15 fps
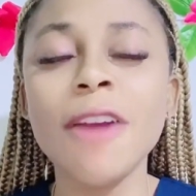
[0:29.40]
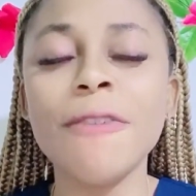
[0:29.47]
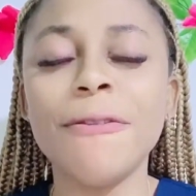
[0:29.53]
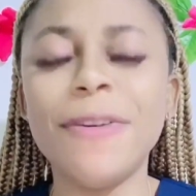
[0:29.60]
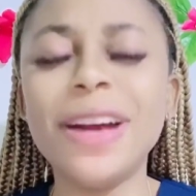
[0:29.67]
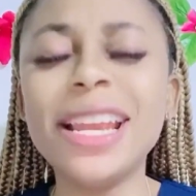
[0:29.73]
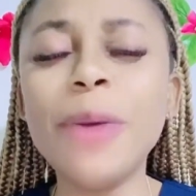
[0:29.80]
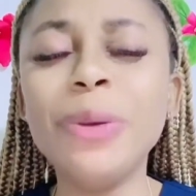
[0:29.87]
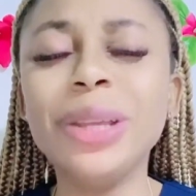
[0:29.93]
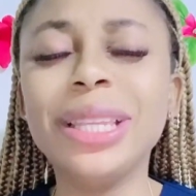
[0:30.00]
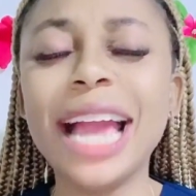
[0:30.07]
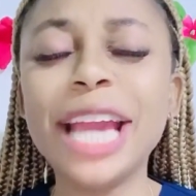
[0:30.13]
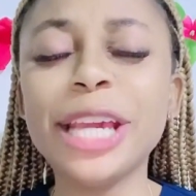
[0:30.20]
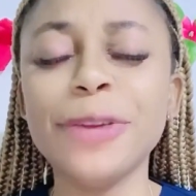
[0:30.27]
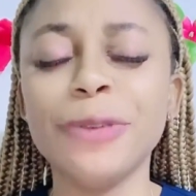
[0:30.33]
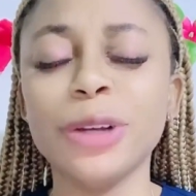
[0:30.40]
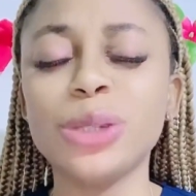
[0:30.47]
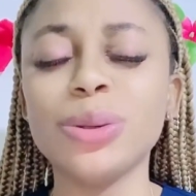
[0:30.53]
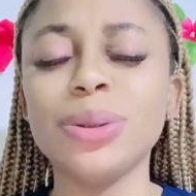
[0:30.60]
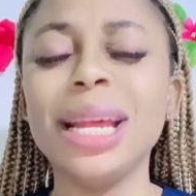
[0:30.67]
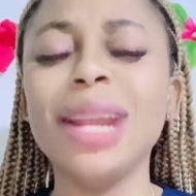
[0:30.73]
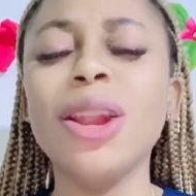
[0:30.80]
Father, we thank you for
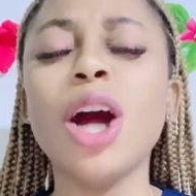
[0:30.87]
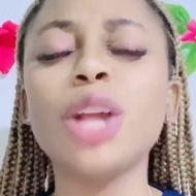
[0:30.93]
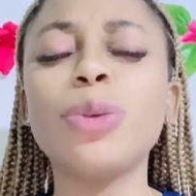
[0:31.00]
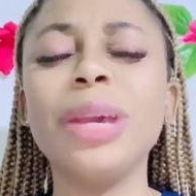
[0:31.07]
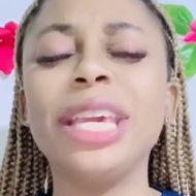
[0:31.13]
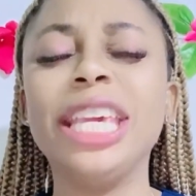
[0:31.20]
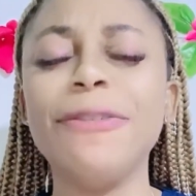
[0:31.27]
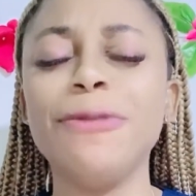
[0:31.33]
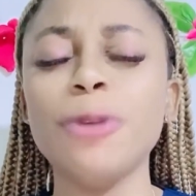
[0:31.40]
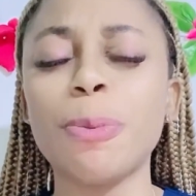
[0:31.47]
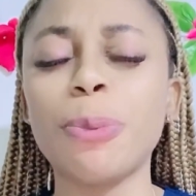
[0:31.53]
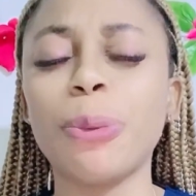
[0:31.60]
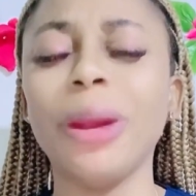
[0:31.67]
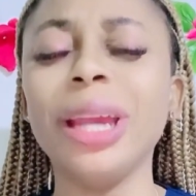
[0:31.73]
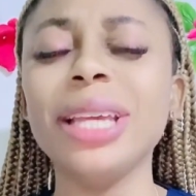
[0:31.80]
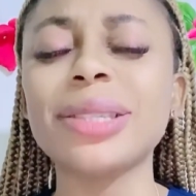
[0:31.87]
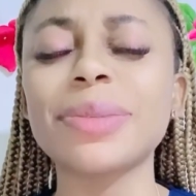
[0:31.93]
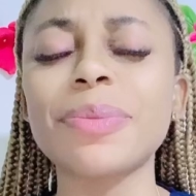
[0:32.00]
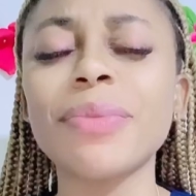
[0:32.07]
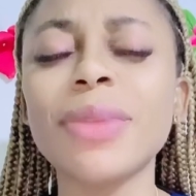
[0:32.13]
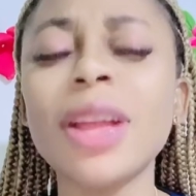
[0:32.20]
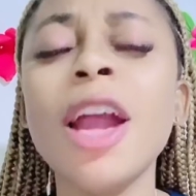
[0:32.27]
today. Lord, we give you praise.